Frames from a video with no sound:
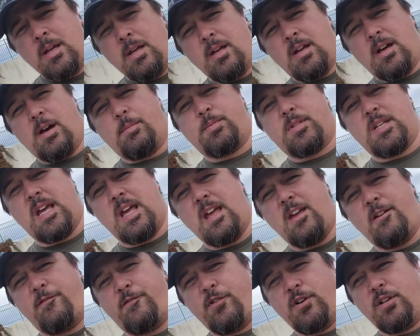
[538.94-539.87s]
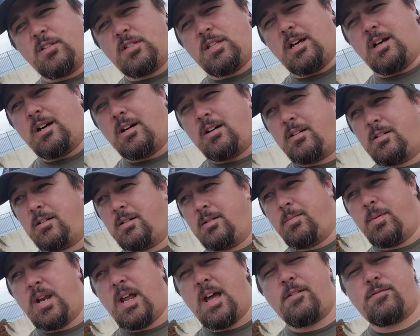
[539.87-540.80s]
up to 8 foot tall,
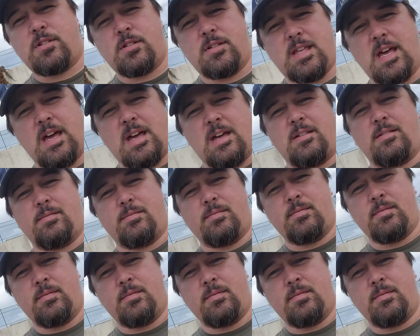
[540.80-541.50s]
and after that,